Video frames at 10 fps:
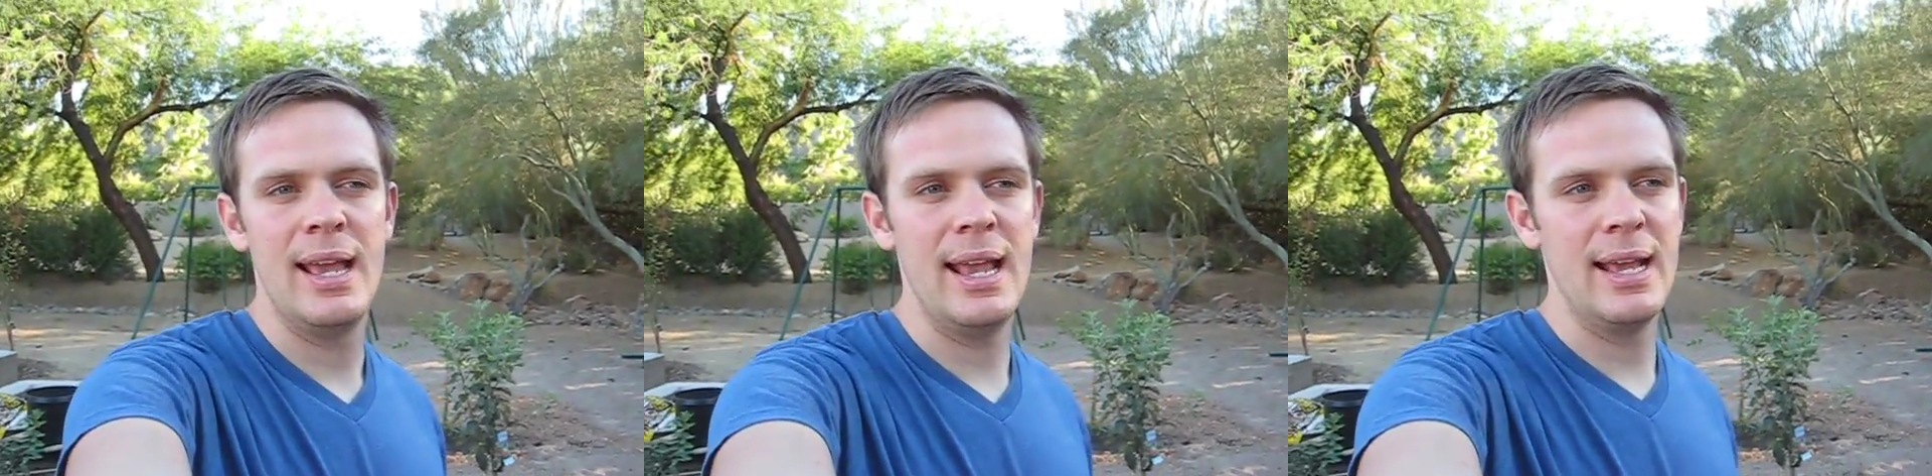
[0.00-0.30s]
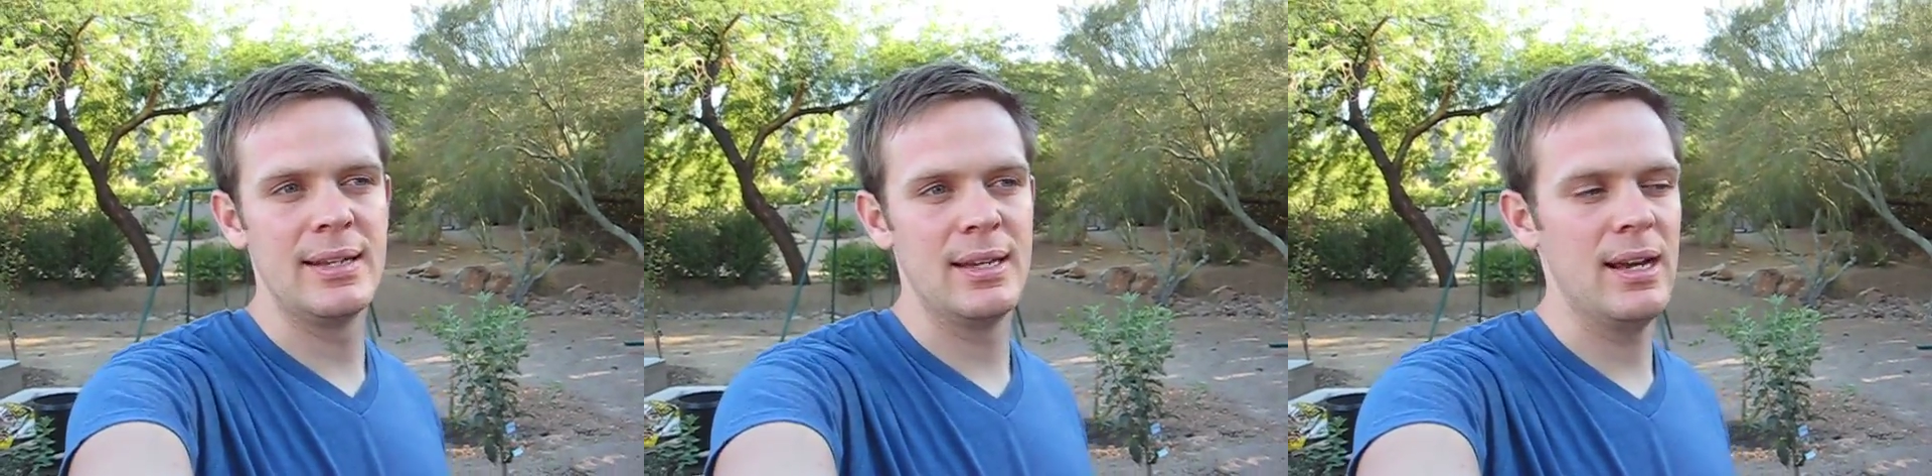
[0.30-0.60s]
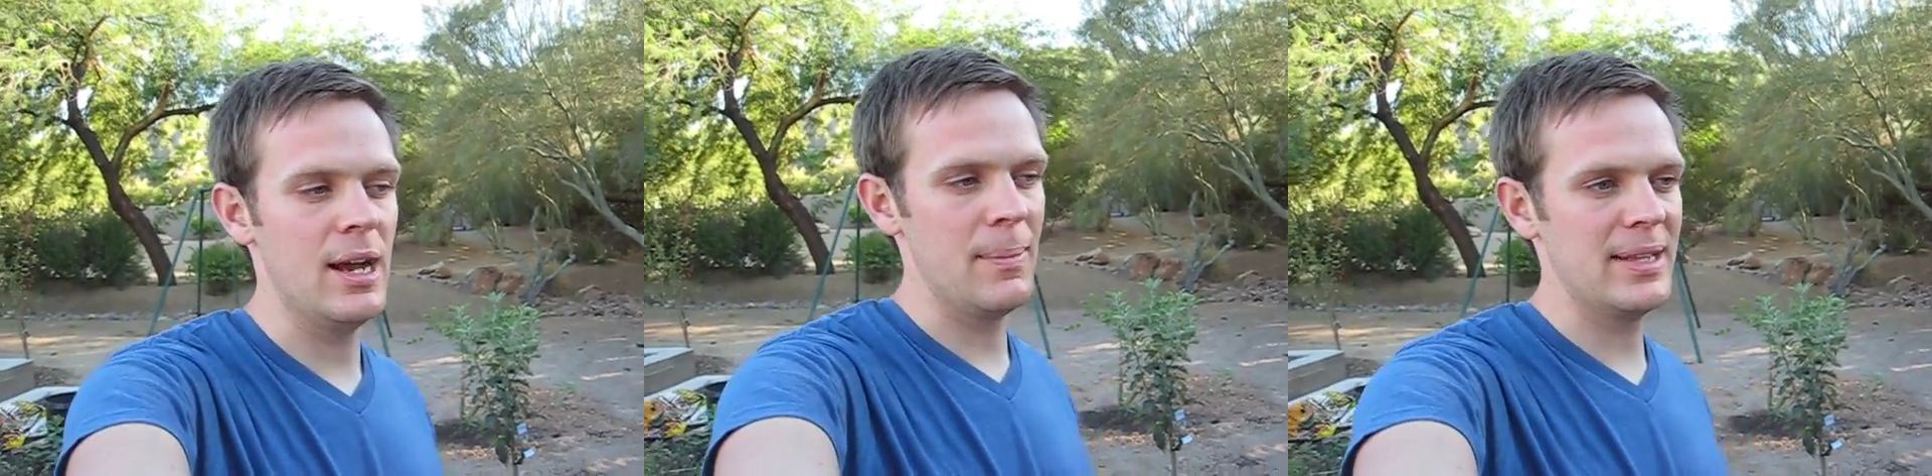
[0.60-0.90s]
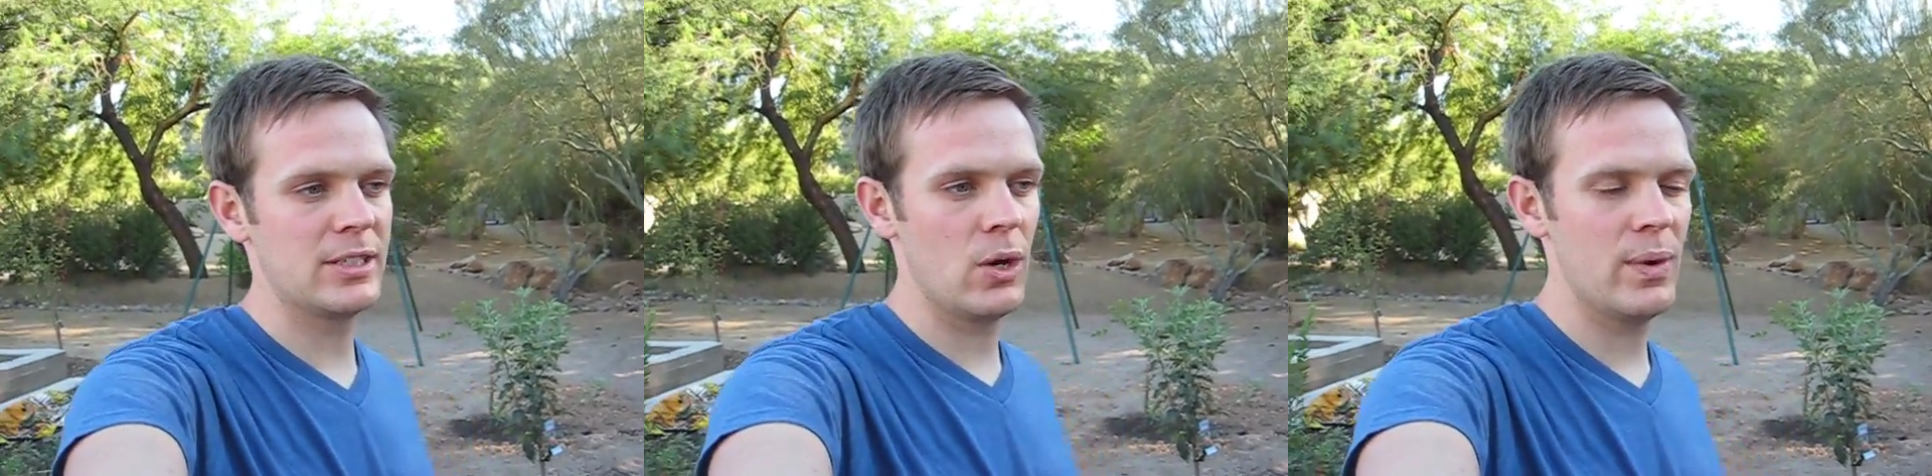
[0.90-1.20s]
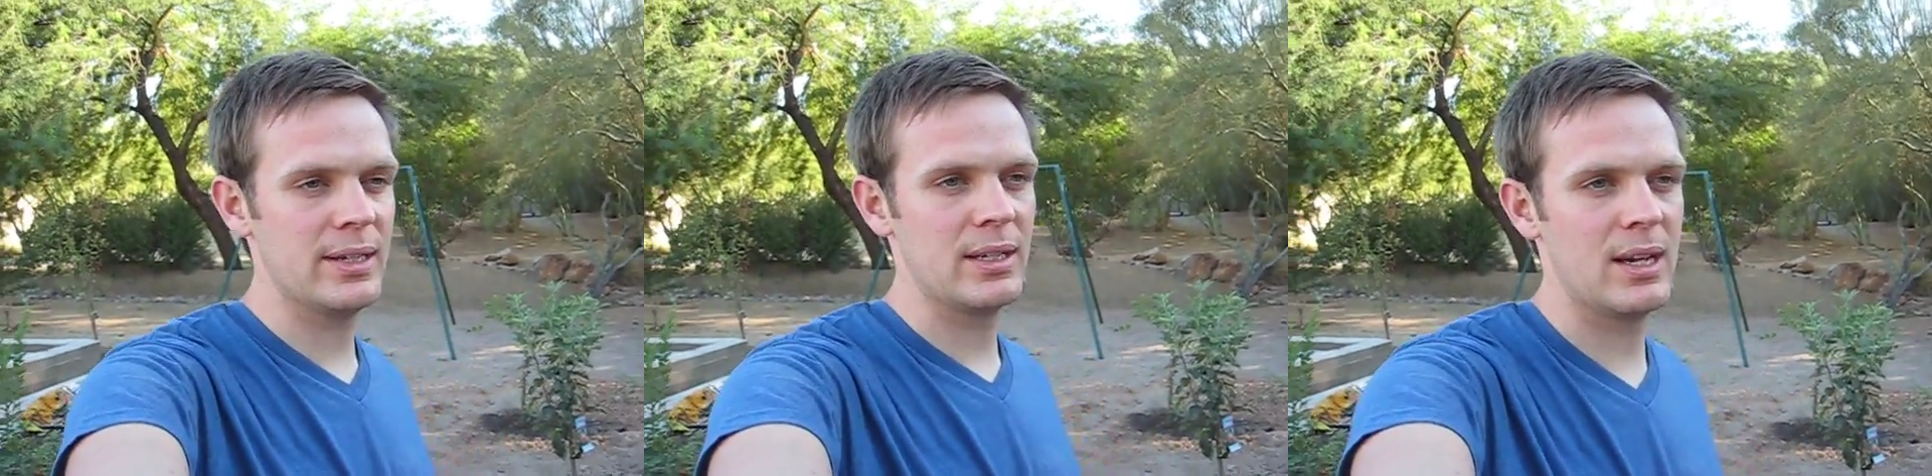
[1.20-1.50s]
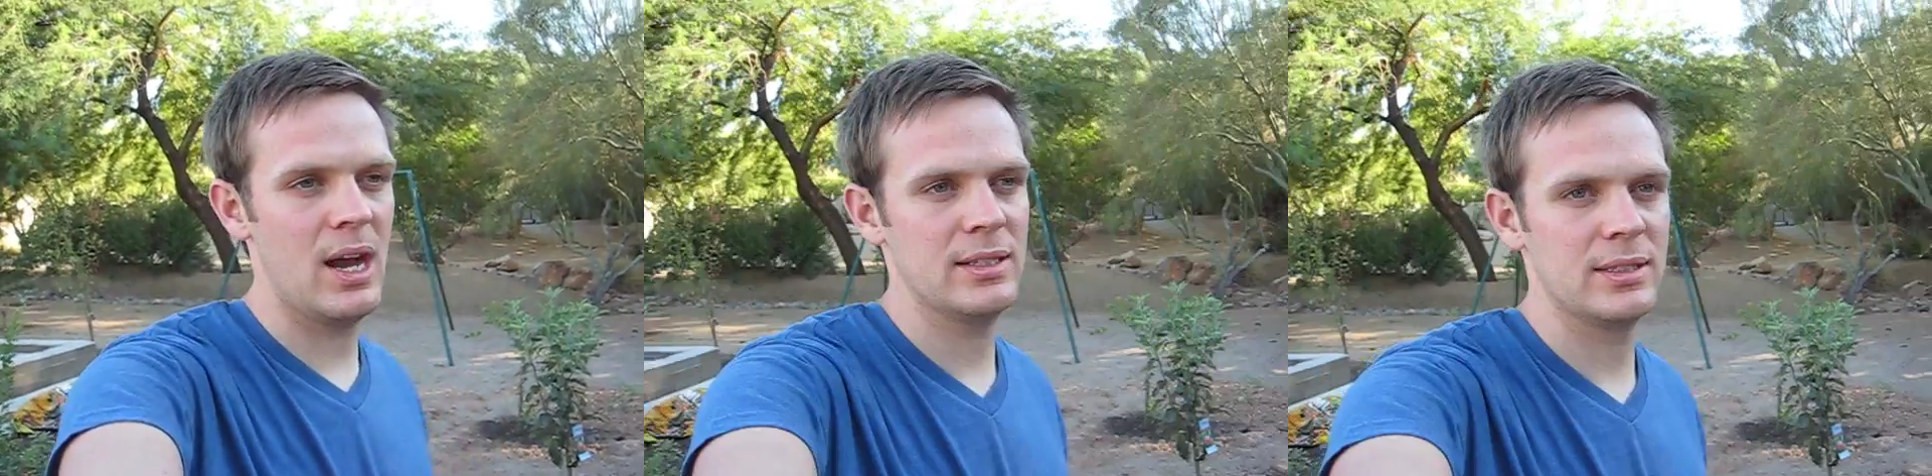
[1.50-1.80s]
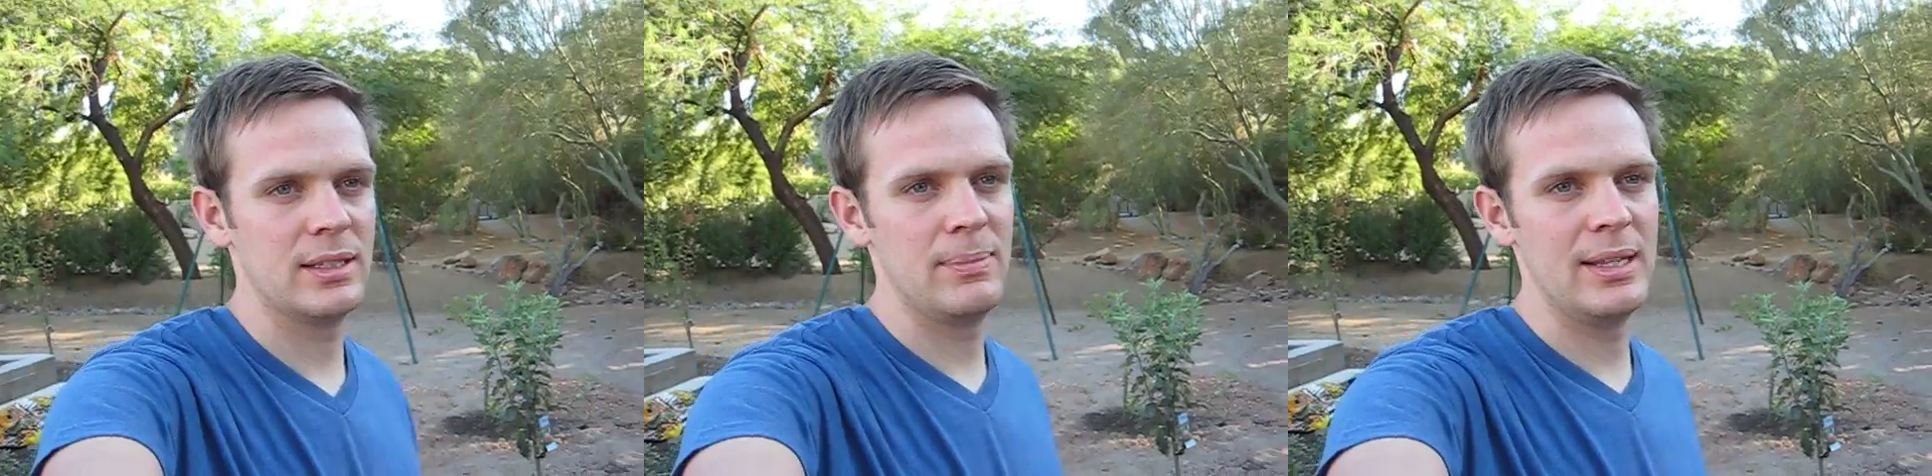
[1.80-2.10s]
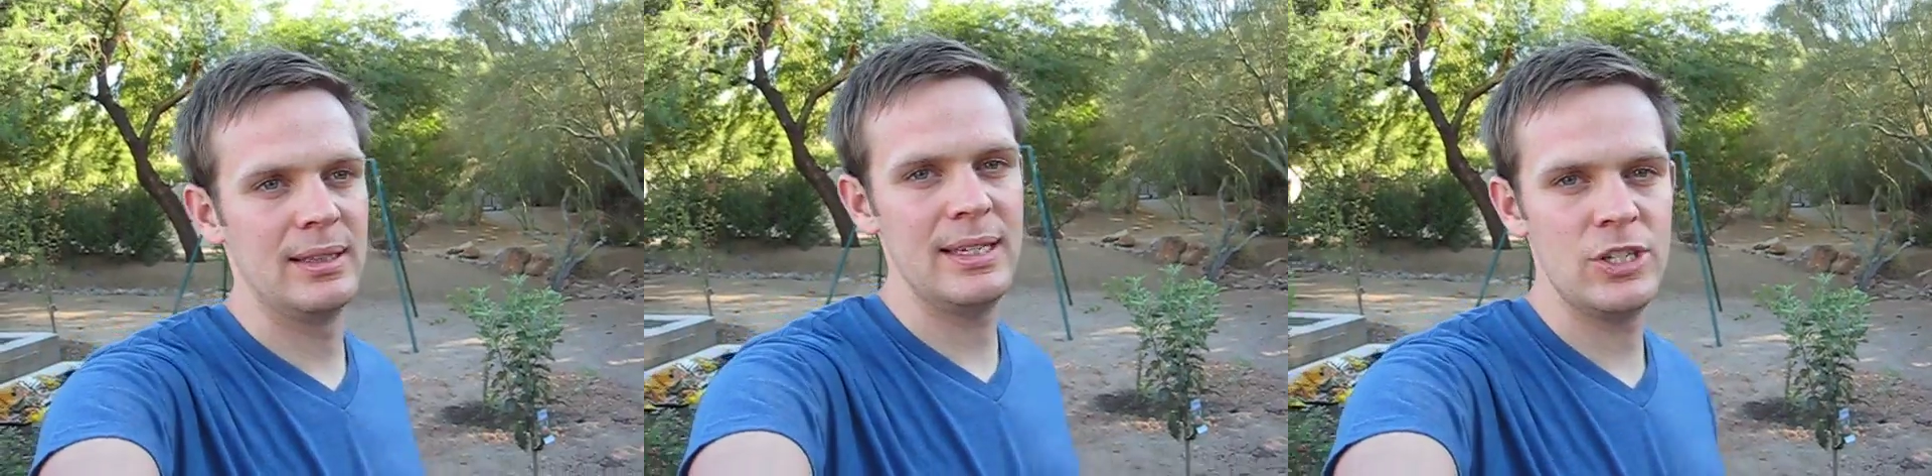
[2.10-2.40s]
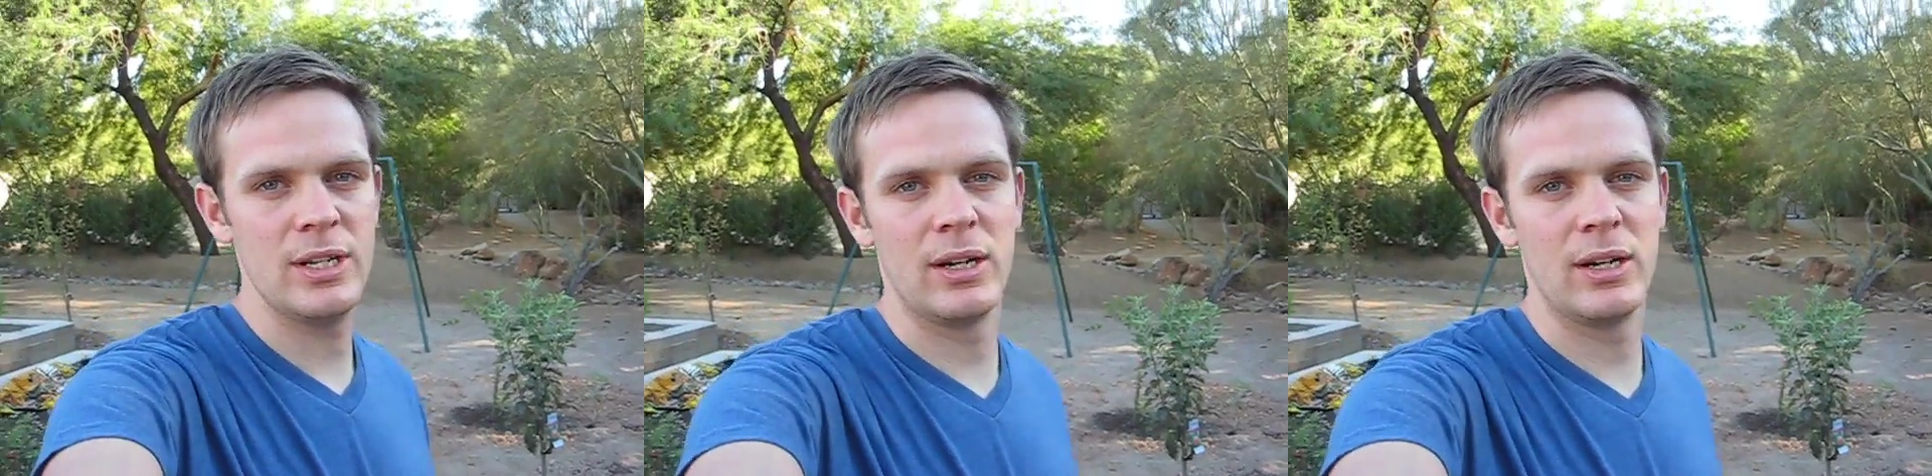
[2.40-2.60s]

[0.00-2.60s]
and it's going to constantly be leaching